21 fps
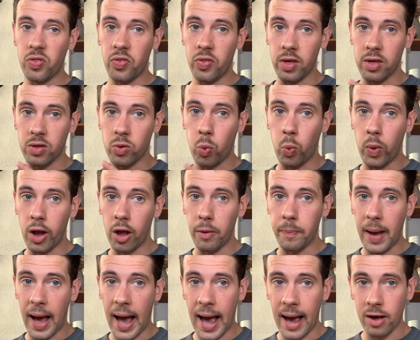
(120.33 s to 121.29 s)
this will
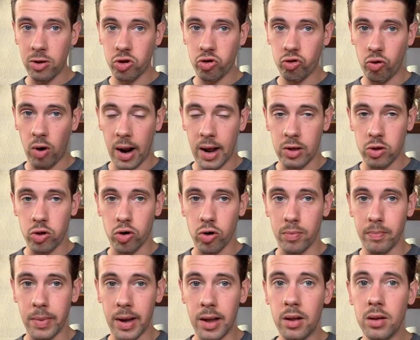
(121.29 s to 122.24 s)
pasteurize your
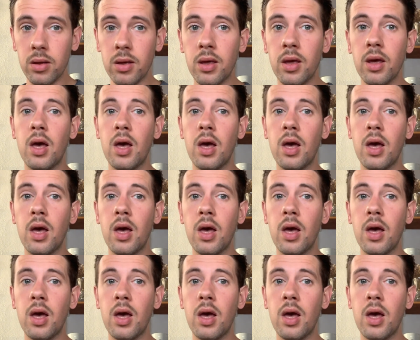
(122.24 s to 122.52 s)
milk.